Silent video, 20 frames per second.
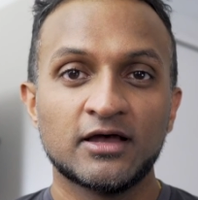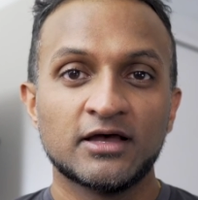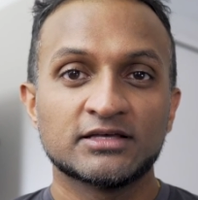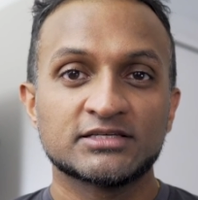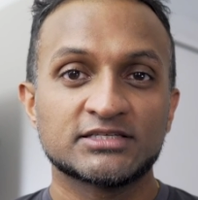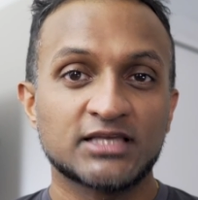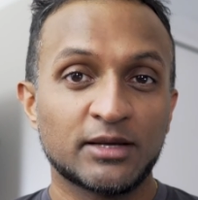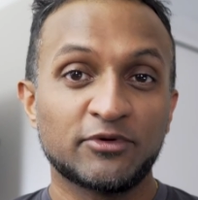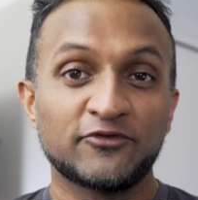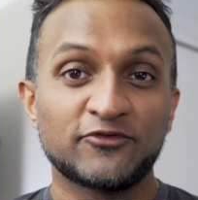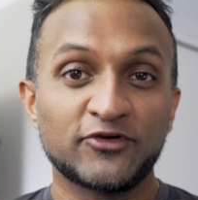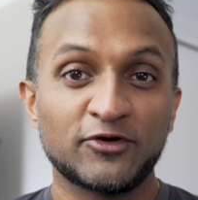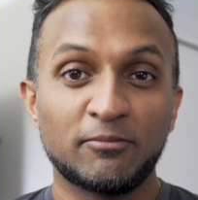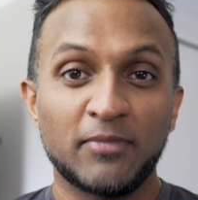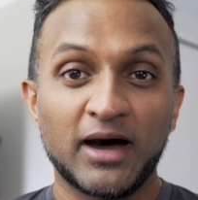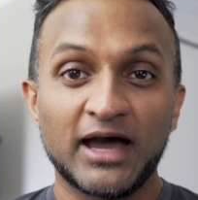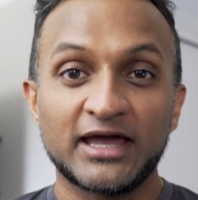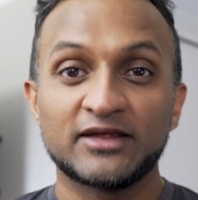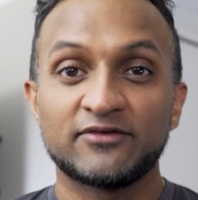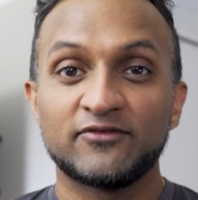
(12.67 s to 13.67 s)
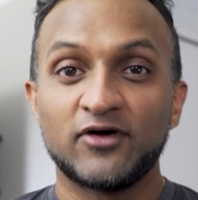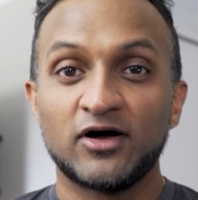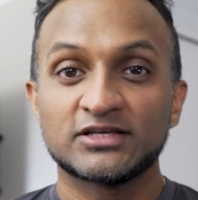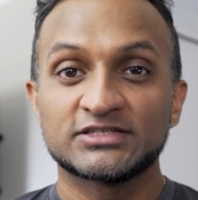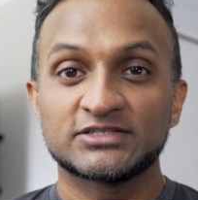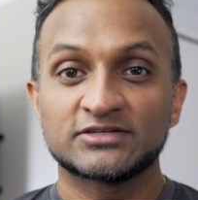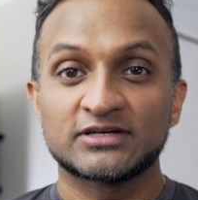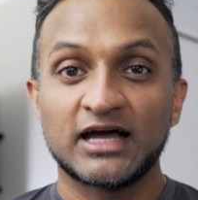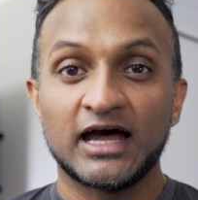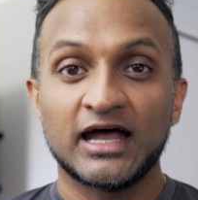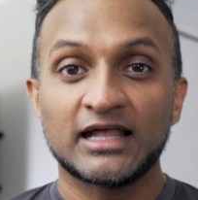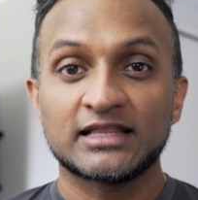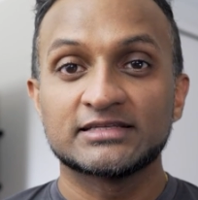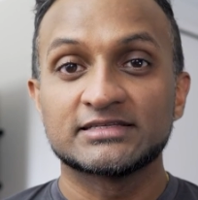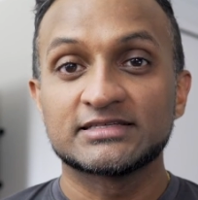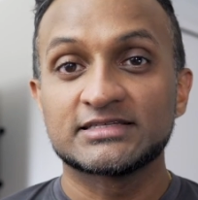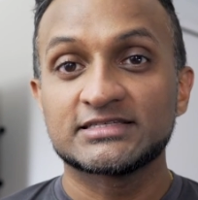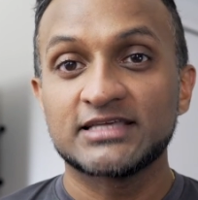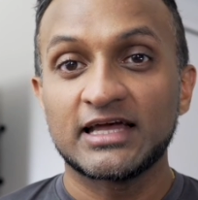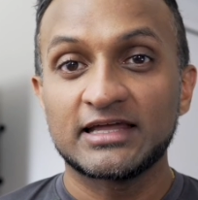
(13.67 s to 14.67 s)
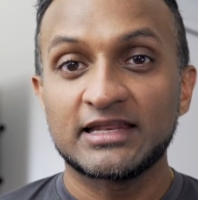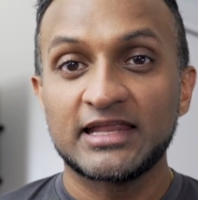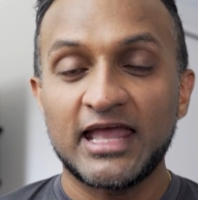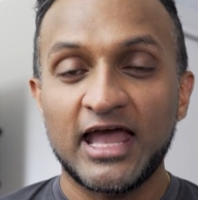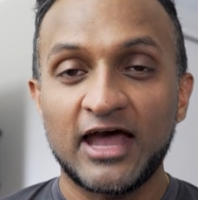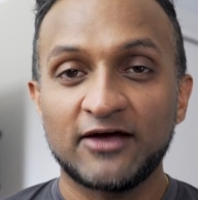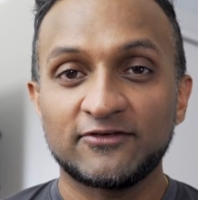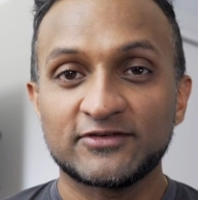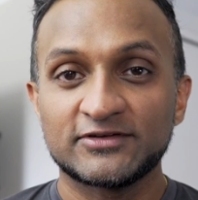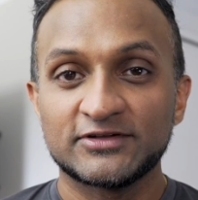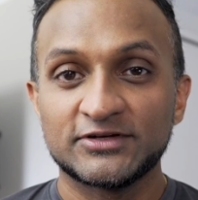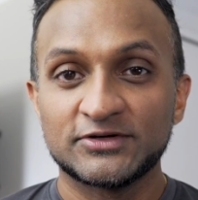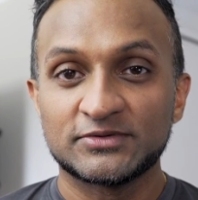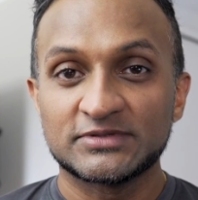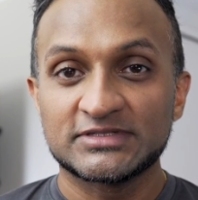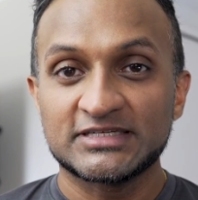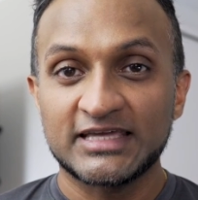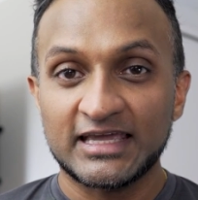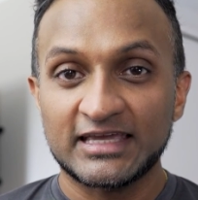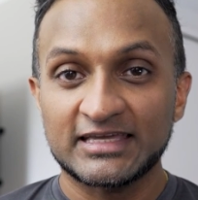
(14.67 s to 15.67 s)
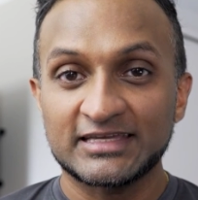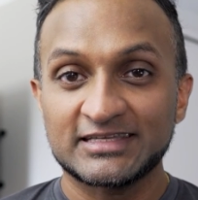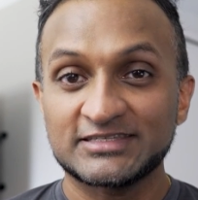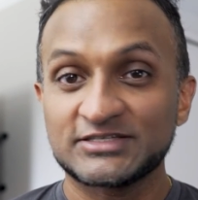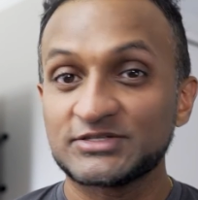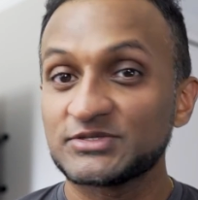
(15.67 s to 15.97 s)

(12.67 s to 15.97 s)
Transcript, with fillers: Some of you might have also gotten Sunday afternoon tickets